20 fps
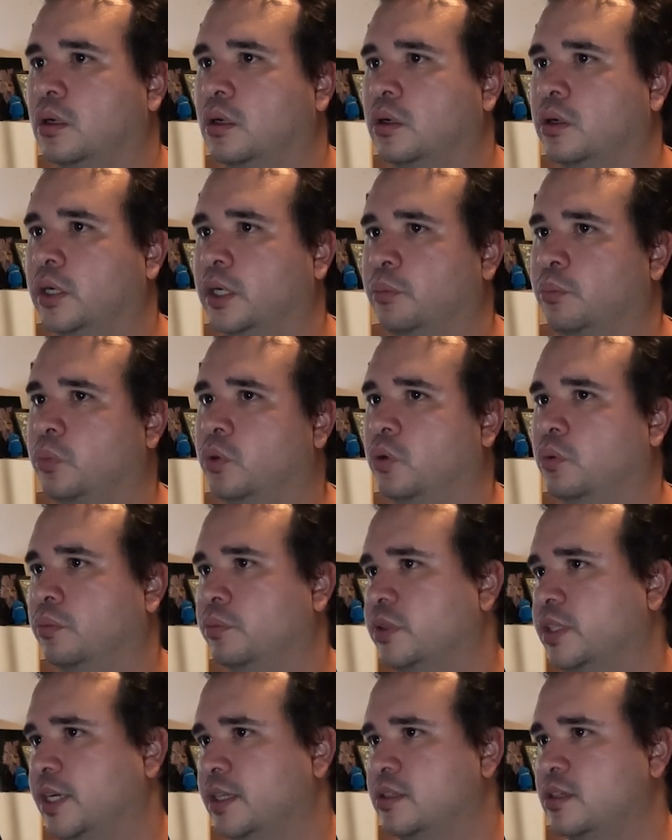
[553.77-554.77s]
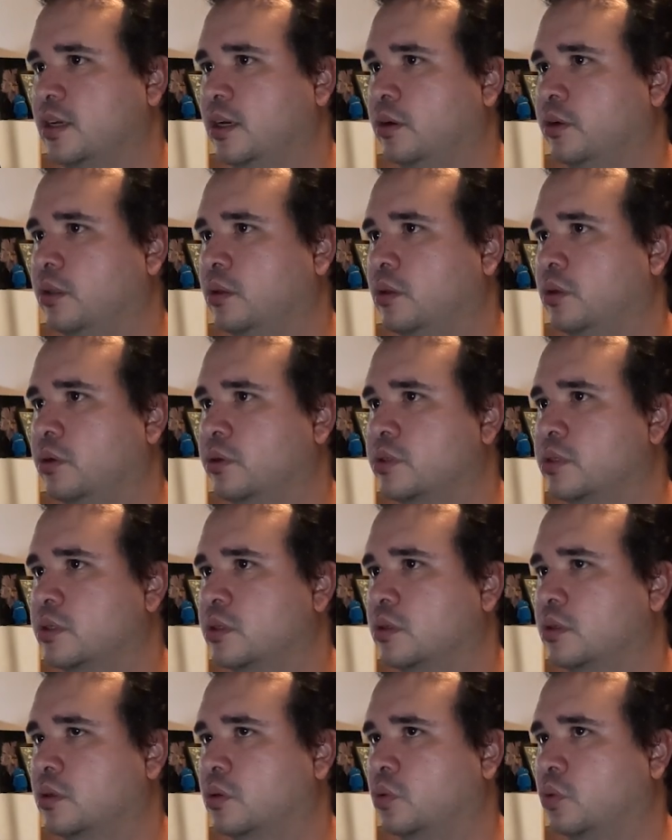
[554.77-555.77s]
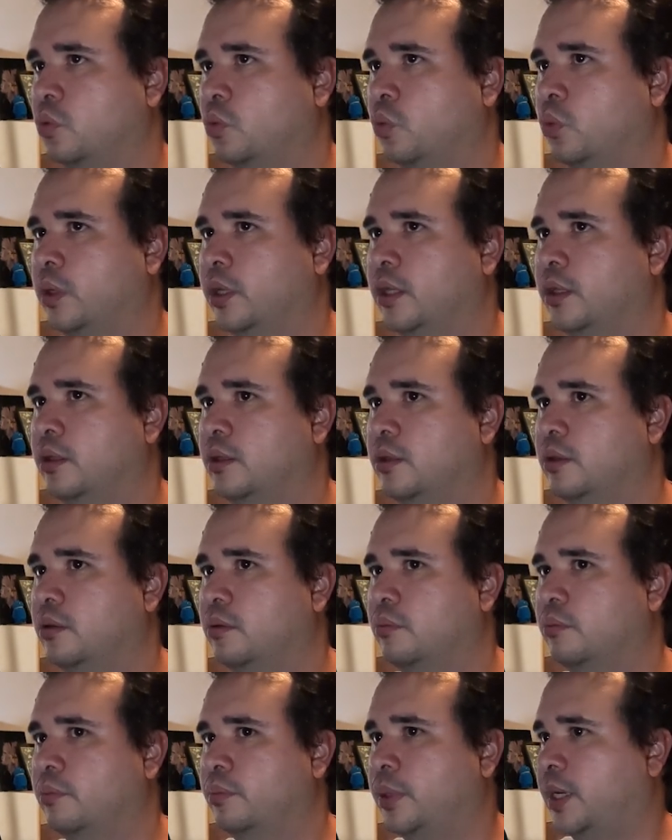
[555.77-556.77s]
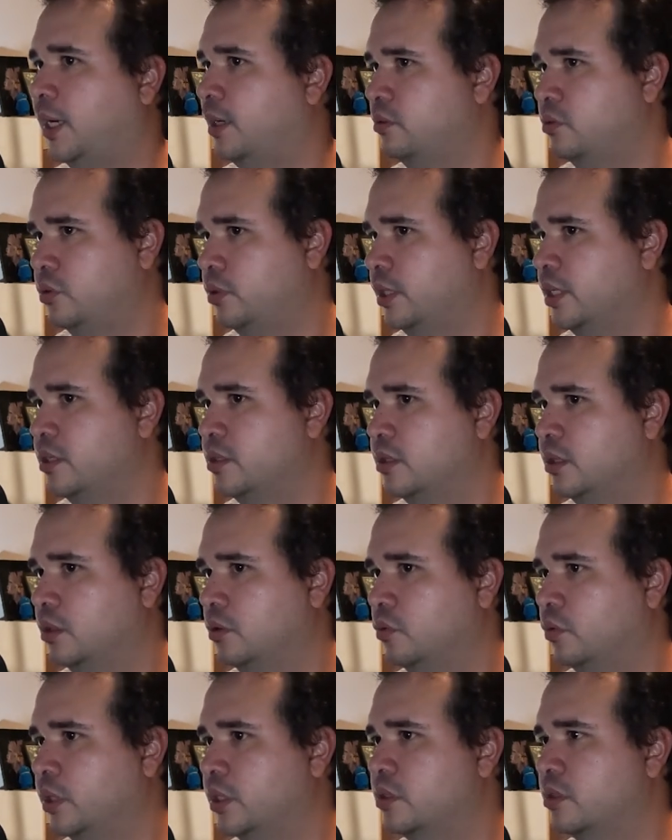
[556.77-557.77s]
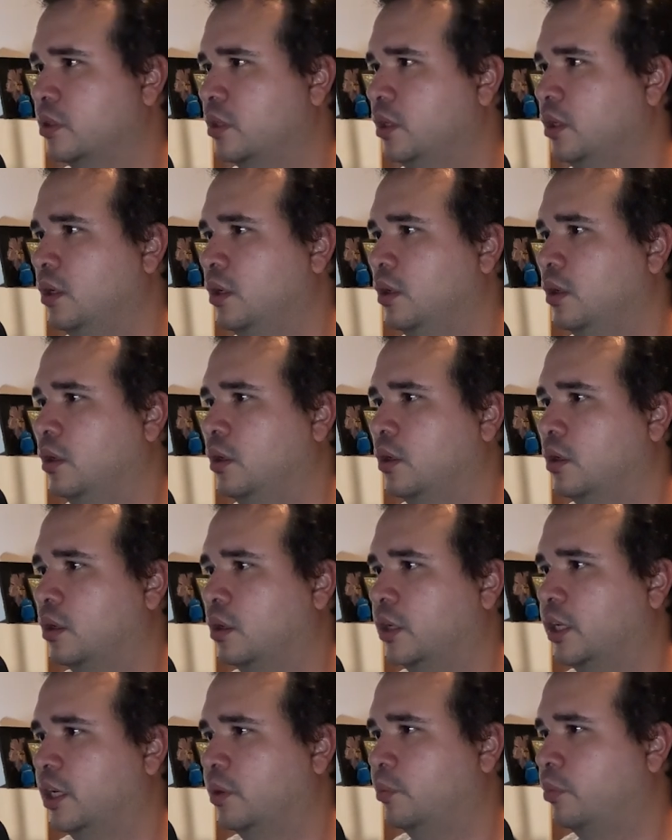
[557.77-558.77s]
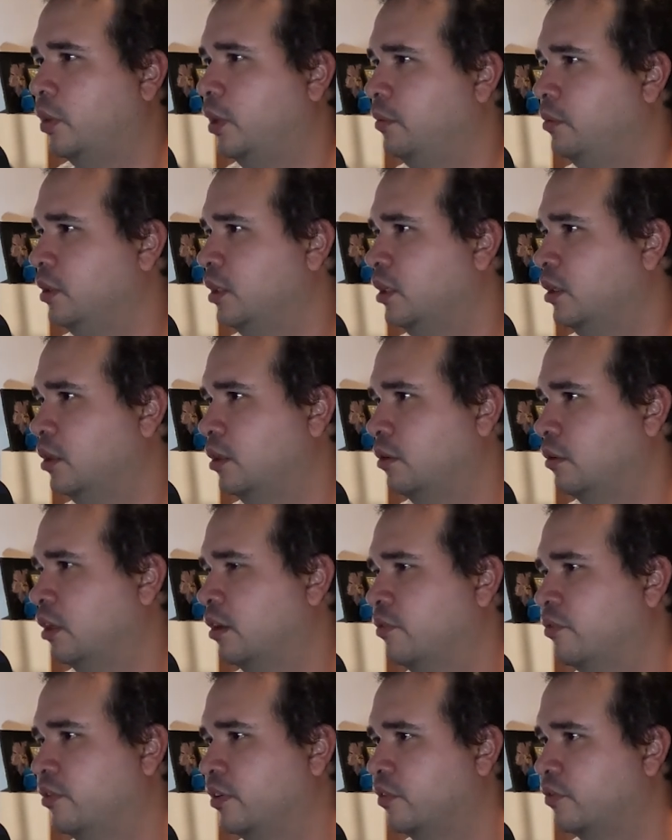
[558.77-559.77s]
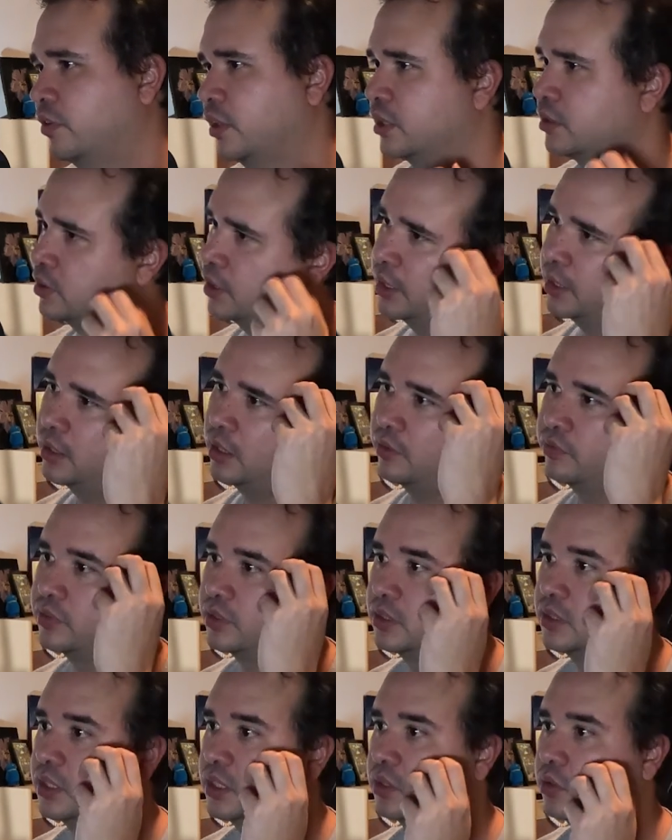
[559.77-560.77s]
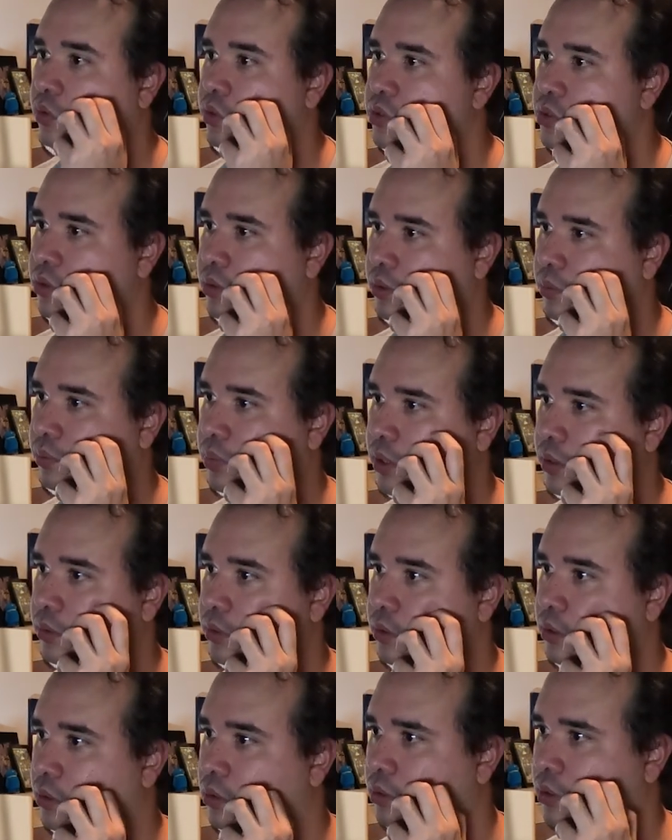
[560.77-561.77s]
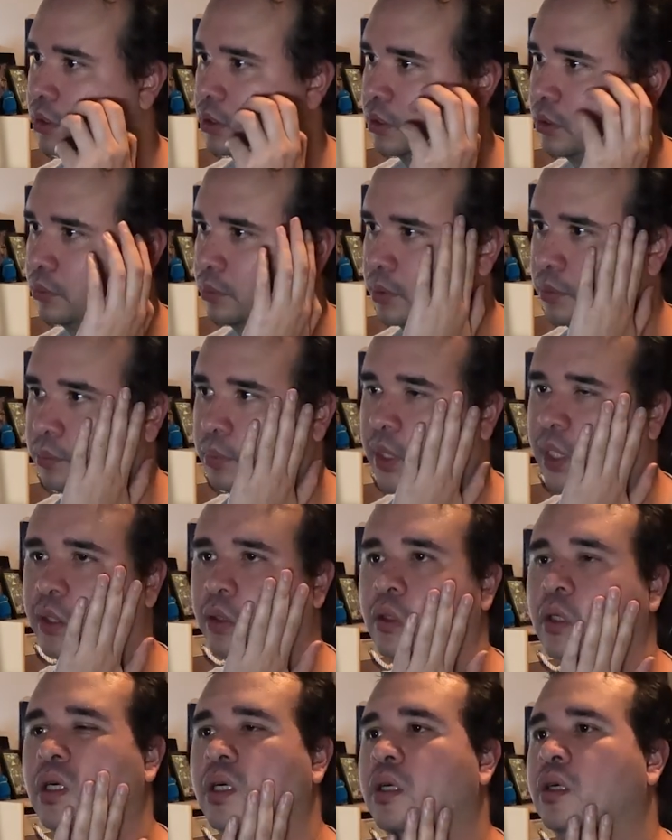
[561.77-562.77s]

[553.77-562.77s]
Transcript: All right, boom. That's how it looks with path tracing, which, again, probably if I take off the denoiser, it'll probably look a little bit better.